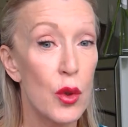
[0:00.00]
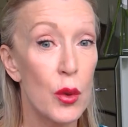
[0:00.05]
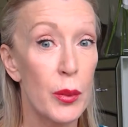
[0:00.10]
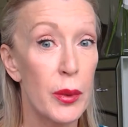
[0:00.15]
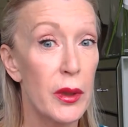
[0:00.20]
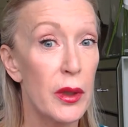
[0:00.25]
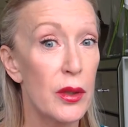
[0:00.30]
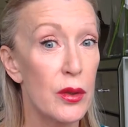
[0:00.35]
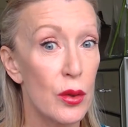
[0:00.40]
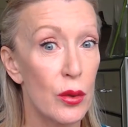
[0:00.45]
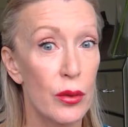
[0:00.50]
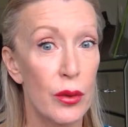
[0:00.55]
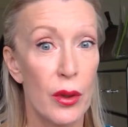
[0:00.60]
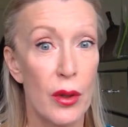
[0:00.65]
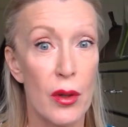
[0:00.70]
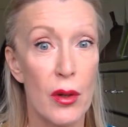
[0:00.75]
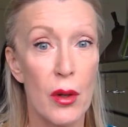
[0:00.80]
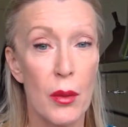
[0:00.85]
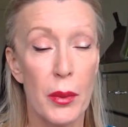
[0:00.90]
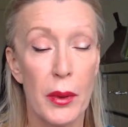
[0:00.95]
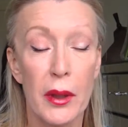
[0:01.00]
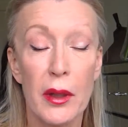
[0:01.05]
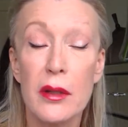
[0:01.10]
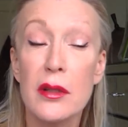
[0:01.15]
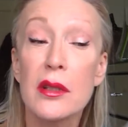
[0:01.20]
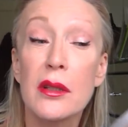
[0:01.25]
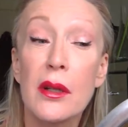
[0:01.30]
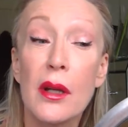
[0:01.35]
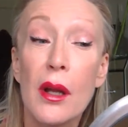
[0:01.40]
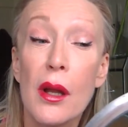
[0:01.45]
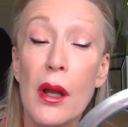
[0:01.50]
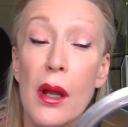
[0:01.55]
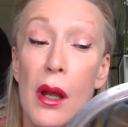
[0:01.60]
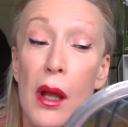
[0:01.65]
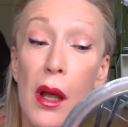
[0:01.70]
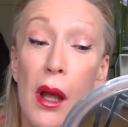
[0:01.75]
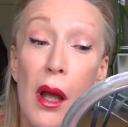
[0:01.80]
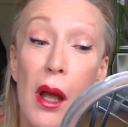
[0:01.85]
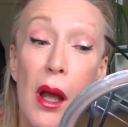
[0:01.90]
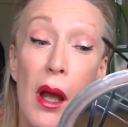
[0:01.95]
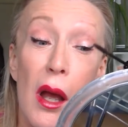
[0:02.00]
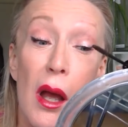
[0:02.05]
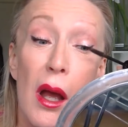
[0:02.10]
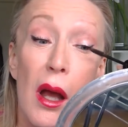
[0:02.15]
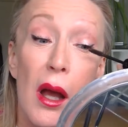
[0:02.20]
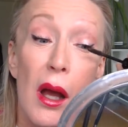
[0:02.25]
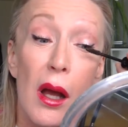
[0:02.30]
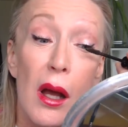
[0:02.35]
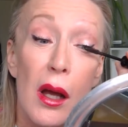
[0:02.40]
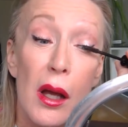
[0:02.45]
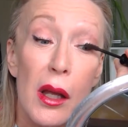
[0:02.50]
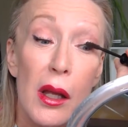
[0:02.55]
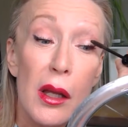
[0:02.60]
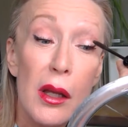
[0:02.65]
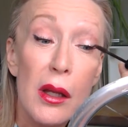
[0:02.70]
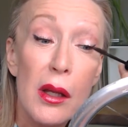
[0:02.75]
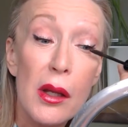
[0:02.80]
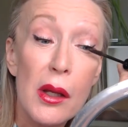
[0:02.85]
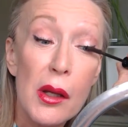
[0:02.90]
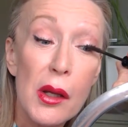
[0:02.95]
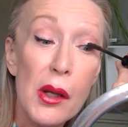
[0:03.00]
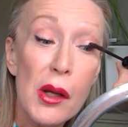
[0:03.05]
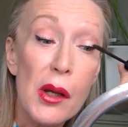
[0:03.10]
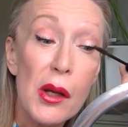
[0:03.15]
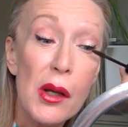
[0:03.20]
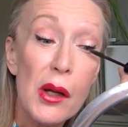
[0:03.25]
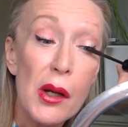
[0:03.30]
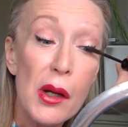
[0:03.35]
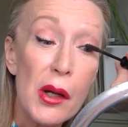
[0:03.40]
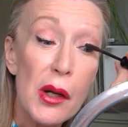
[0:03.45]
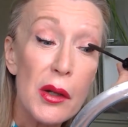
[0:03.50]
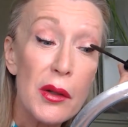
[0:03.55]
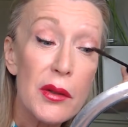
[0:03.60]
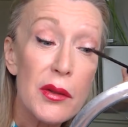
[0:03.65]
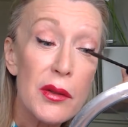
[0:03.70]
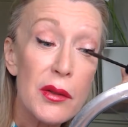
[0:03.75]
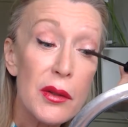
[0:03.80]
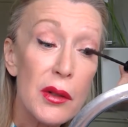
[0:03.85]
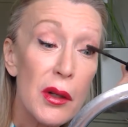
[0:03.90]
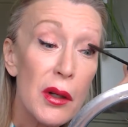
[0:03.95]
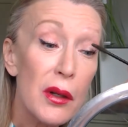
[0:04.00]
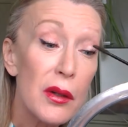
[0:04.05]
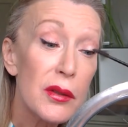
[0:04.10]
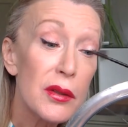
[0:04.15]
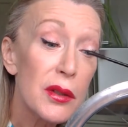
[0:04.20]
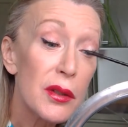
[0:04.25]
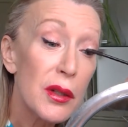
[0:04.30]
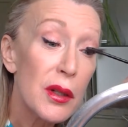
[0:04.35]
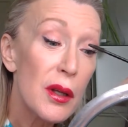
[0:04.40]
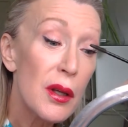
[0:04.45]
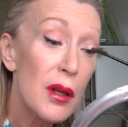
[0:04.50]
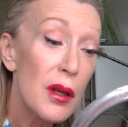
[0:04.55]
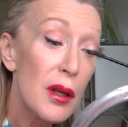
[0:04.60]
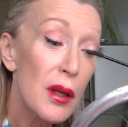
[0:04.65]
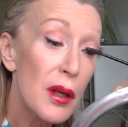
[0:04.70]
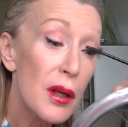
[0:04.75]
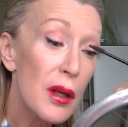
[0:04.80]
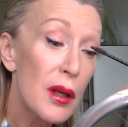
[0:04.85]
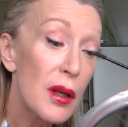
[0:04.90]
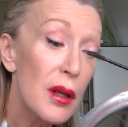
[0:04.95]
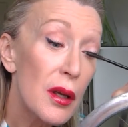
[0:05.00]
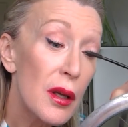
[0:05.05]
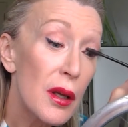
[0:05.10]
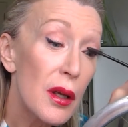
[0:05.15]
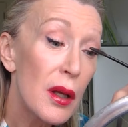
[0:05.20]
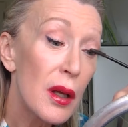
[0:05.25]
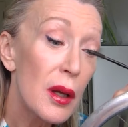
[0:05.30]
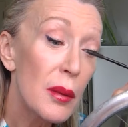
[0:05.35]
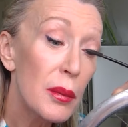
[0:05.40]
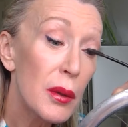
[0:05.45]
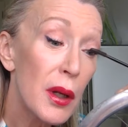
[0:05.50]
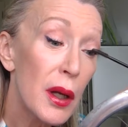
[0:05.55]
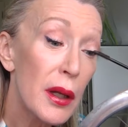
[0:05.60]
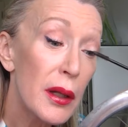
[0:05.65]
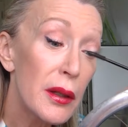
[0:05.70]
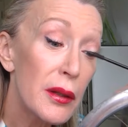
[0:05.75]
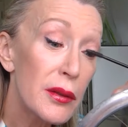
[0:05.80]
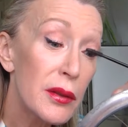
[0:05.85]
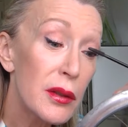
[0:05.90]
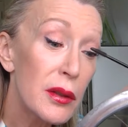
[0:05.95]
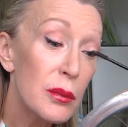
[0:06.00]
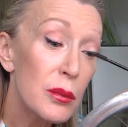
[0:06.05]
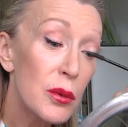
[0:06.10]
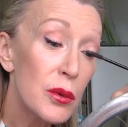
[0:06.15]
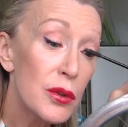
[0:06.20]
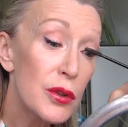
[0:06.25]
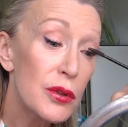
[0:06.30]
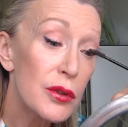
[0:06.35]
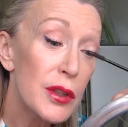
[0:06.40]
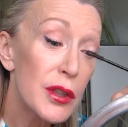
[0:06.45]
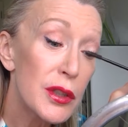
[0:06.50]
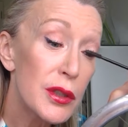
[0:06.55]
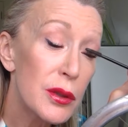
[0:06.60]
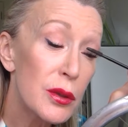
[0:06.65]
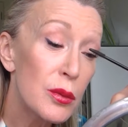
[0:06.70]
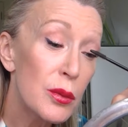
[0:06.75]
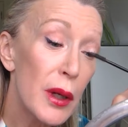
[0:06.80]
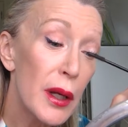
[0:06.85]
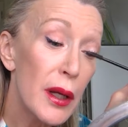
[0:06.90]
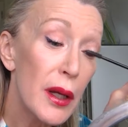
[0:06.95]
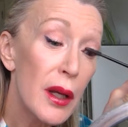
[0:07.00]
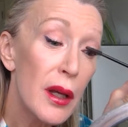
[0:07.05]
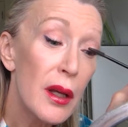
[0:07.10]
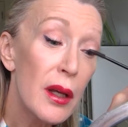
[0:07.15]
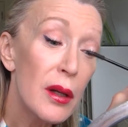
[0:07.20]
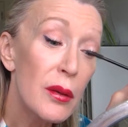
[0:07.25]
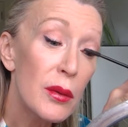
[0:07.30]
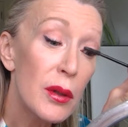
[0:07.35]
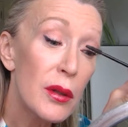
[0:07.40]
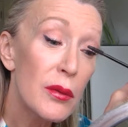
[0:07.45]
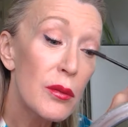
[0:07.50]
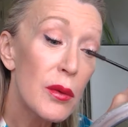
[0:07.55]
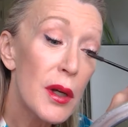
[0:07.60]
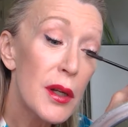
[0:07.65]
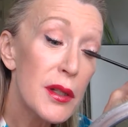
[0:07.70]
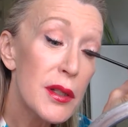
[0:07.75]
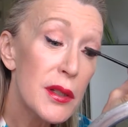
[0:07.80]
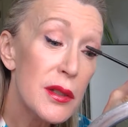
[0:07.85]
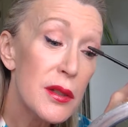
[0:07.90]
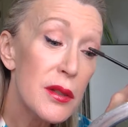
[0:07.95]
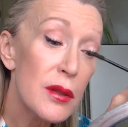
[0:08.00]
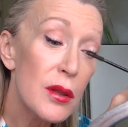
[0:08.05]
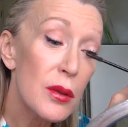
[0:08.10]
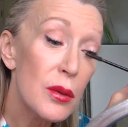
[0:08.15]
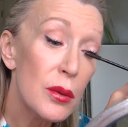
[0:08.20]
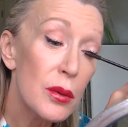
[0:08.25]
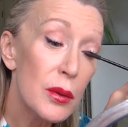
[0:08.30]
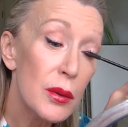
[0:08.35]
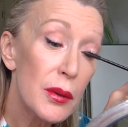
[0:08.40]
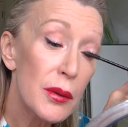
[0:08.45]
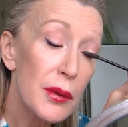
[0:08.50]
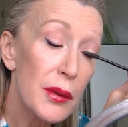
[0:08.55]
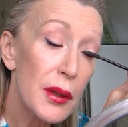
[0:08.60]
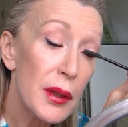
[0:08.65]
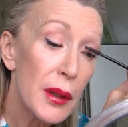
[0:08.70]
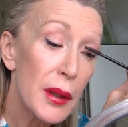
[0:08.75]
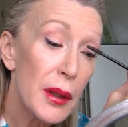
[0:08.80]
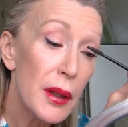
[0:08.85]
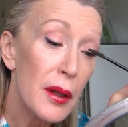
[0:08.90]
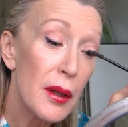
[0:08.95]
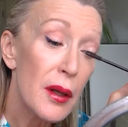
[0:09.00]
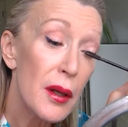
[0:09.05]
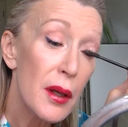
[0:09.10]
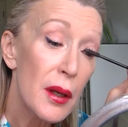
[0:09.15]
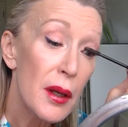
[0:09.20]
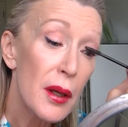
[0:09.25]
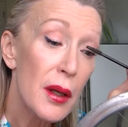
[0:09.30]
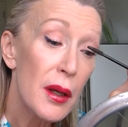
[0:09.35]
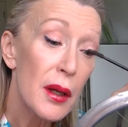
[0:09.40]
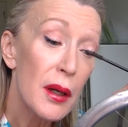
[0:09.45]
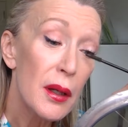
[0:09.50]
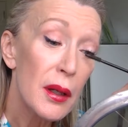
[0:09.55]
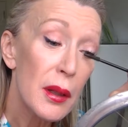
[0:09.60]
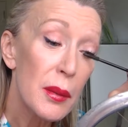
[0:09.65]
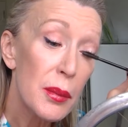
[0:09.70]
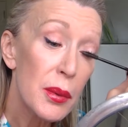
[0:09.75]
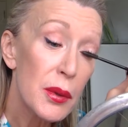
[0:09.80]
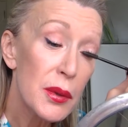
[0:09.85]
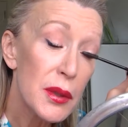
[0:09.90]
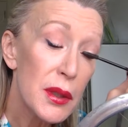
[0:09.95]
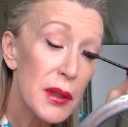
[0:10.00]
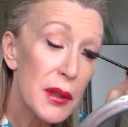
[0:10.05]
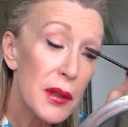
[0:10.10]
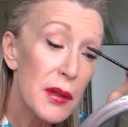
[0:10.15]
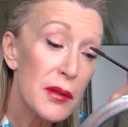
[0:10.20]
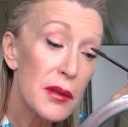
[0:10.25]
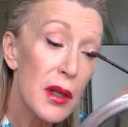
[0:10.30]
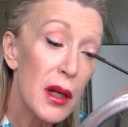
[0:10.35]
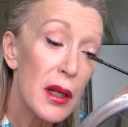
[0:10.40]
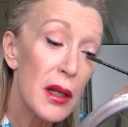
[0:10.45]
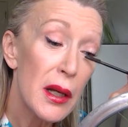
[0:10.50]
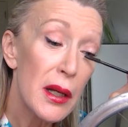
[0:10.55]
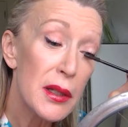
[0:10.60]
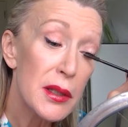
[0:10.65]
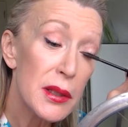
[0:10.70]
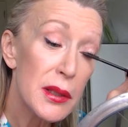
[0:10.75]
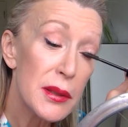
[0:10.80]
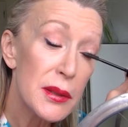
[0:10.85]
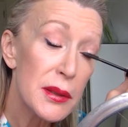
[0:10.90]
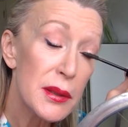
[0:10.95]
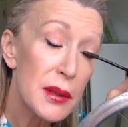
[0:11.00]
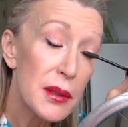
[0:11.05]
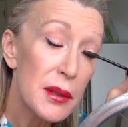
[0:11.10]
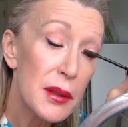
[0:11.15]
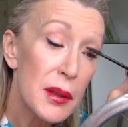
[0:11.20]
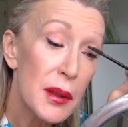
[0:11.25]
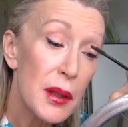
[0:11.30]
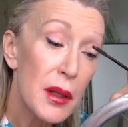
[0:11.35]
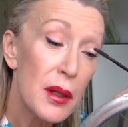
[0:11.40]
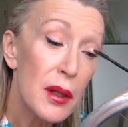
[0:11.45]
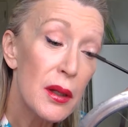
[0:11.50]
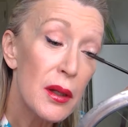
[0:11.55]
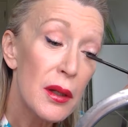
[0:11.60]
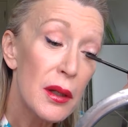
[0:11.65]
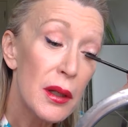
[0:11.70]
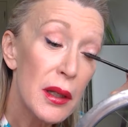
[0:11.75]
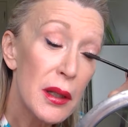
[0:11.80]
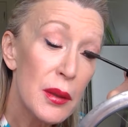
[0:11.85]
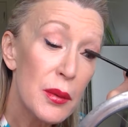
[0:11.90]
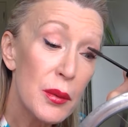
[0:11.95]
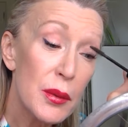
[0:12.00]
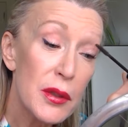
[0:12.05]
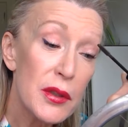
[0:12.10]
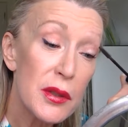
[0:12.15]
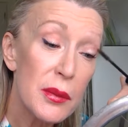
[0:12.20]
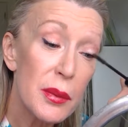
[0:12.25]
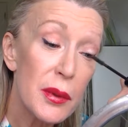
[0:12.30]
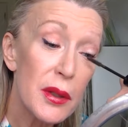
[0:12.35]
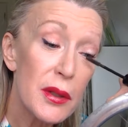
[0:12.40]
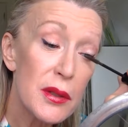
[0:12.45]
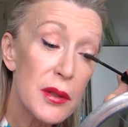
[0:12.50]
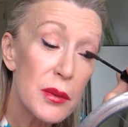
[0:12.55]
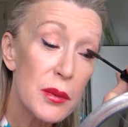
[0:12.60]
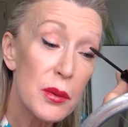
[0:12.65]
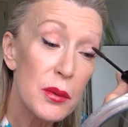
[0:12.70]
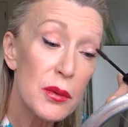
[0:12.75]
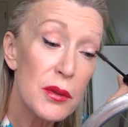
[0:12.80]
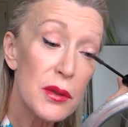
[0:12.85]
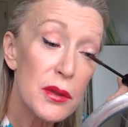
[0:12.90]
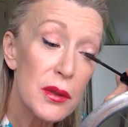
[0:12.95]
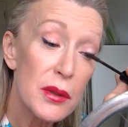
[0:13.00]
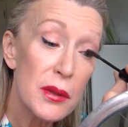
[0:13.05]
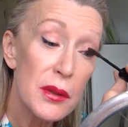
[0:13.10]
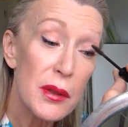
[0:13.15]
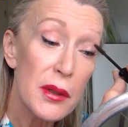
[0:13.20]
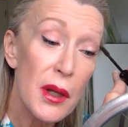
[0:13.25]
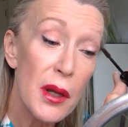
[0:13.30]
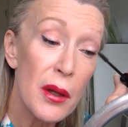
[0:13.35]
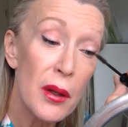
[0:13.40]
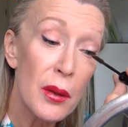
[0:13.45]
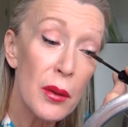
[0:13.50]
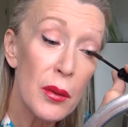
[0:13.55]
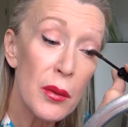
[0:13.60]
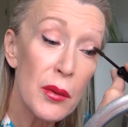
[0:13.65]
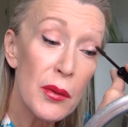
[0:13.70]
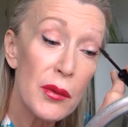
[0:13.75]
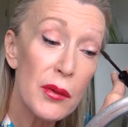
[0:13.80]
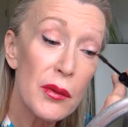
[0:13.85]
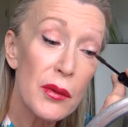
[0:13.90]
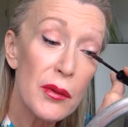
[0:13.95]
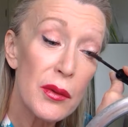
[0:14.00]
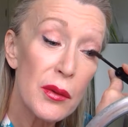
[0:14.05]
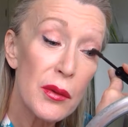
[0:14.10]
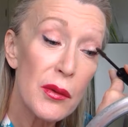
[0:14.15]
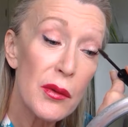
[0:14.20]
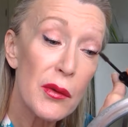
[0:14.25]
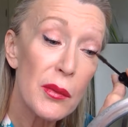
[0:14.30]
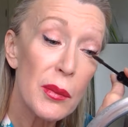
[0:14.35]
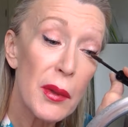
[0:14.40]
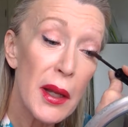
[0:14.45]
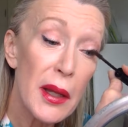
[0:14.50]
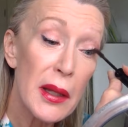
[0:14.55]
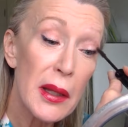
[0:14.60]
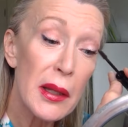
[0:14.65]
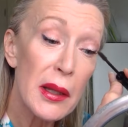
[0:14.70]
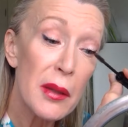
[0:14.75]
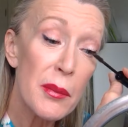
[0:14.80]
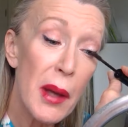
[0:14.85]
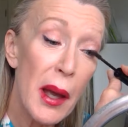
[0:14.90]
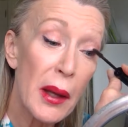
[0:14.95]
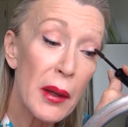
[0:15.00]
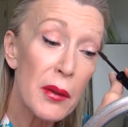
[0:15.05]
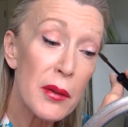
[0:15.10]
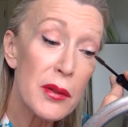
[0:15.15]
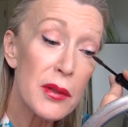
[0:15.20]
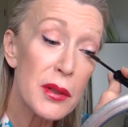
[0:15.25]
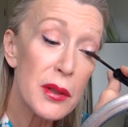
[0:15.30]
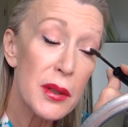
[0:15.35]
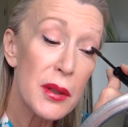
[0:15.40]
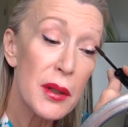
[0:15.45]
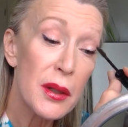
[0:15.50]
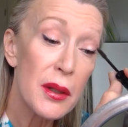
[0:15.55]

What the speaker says: dropping it on the carpet, I start applying it in the more traditional way. I'm going right into the corners here, and I'm pushing those eyelashes inwards a bit towards the nose, sort of splaying them out